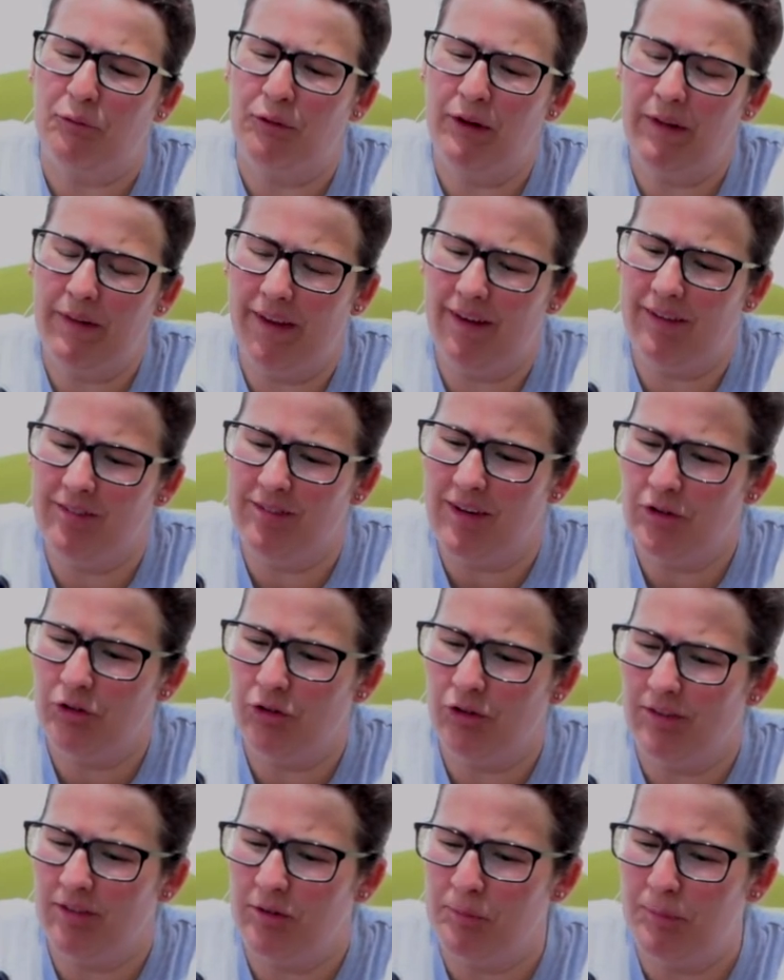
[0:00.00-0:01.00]

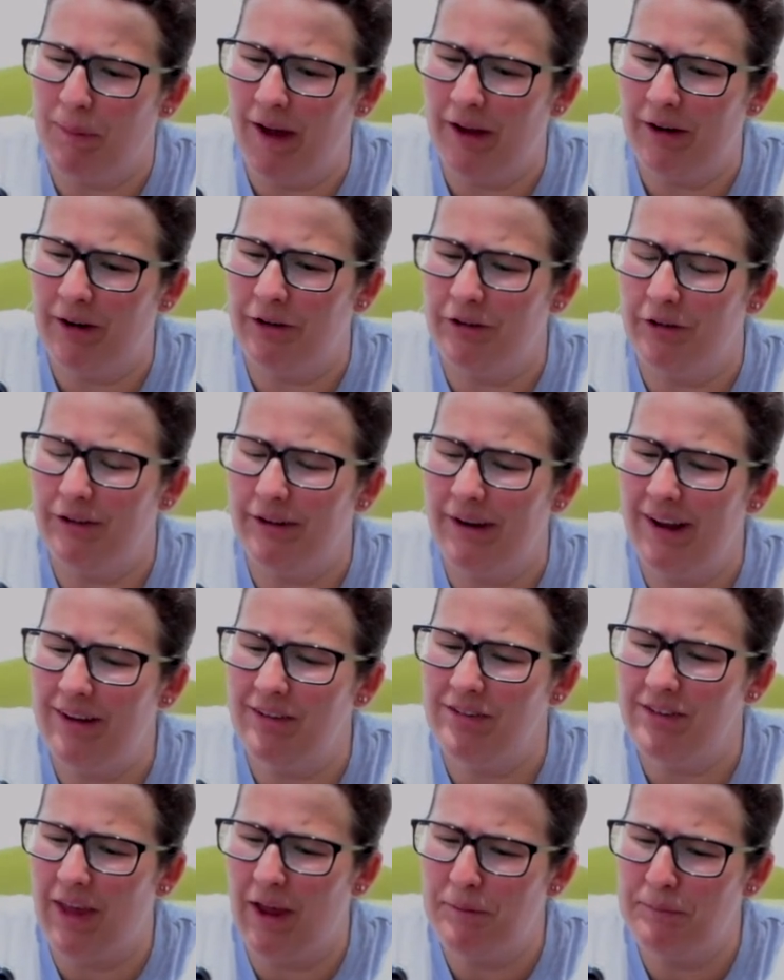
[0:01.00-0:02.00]
relaxation spot on your
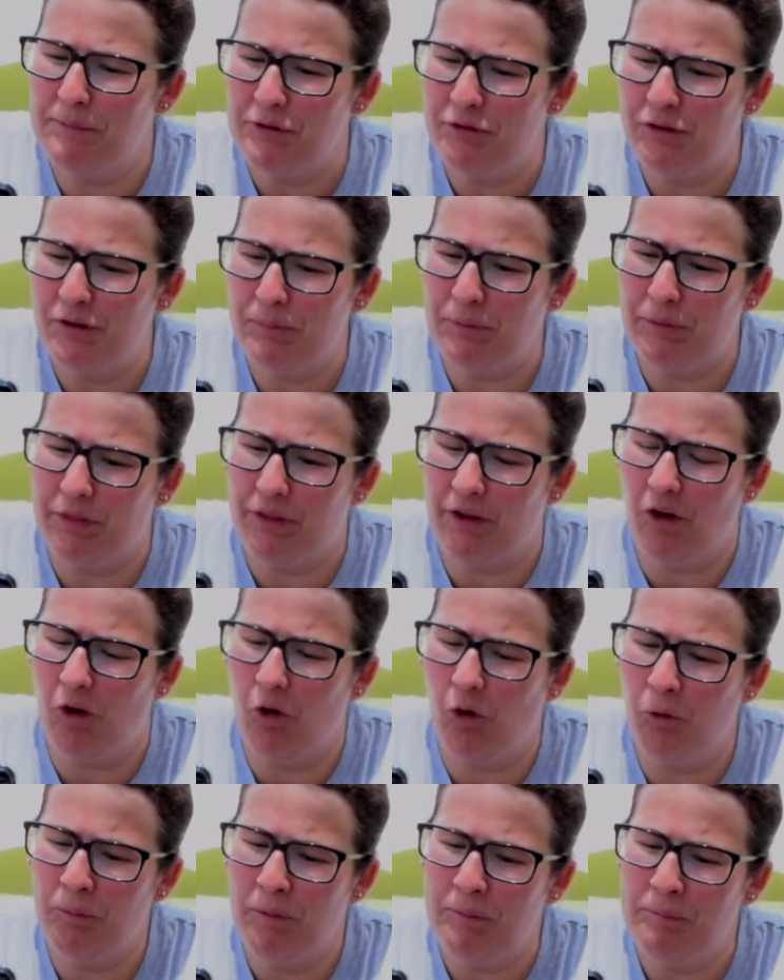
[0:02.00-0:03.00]
next camping trip with the
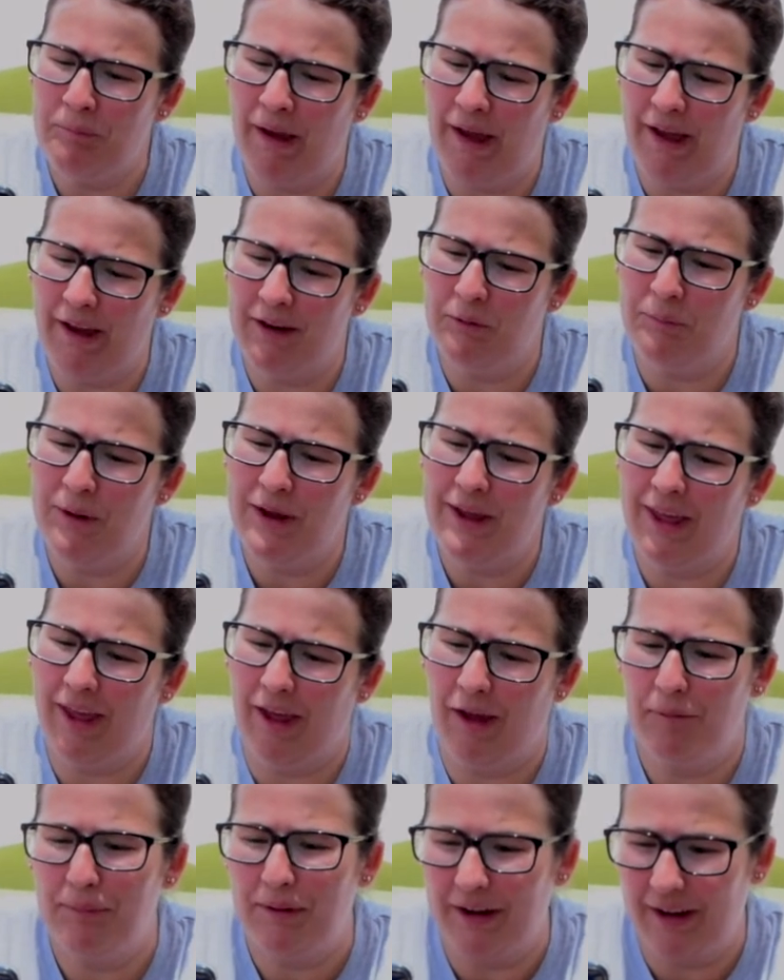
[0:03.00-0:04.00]
Coleman Pack-Away
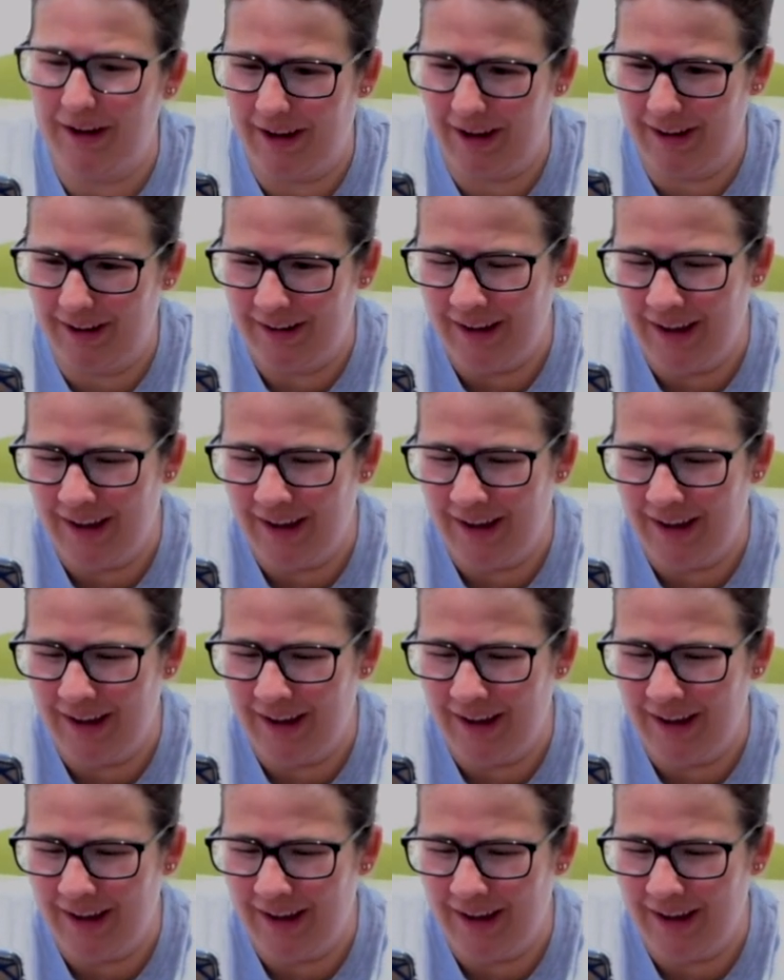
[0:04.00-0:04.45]
Camping Cot.